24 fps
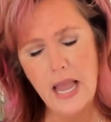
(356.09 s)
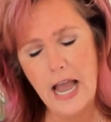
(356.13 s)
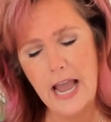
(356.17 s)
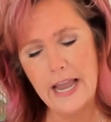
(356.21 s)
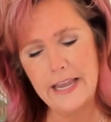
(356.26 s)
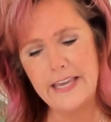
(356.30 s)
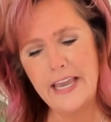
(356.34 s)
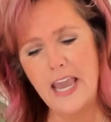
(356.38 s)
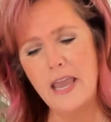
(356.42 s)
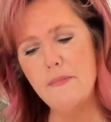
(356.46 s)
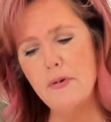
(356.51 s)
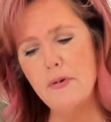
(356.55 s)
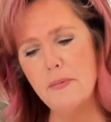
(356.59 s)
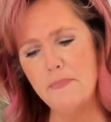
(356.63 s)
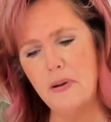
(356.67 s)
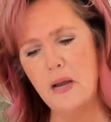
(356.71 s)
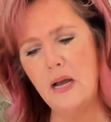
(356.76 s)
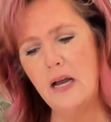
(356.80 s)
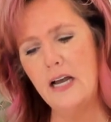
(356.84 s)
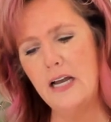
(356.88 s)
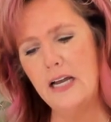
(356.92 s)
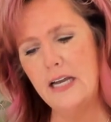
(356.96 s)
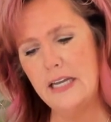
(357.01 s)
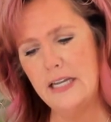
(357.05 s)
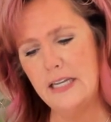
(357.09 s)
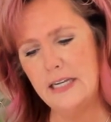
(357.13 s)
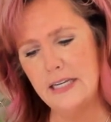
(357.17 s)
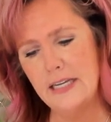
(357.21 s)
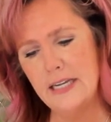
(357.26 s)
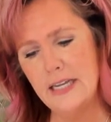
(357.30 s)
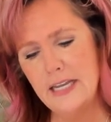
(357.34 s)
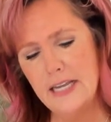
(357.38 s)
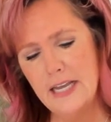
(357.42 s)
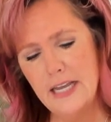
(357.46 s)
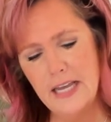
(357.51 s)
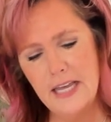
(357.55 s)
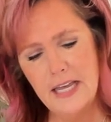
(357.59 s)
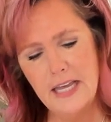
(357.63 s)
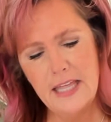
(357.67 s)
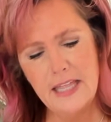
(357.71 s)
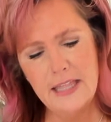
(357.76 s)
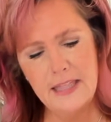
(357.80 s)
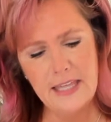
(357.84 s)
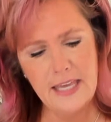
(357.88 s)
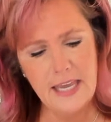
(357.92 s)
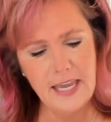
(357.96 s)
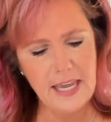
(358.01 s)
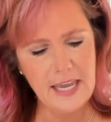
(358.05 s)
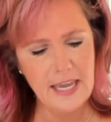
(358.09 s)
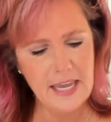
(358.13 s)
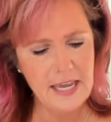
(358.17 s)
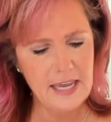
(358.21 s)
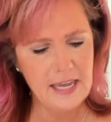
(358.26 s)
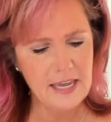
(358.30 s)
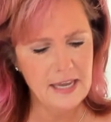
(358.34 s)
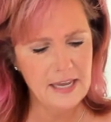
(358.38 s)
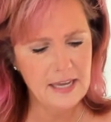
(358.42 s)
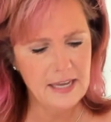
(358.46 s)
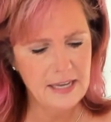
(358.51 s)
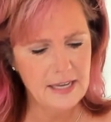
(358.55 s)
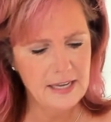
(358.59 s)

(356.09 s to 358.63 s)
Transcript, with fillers: I came upon the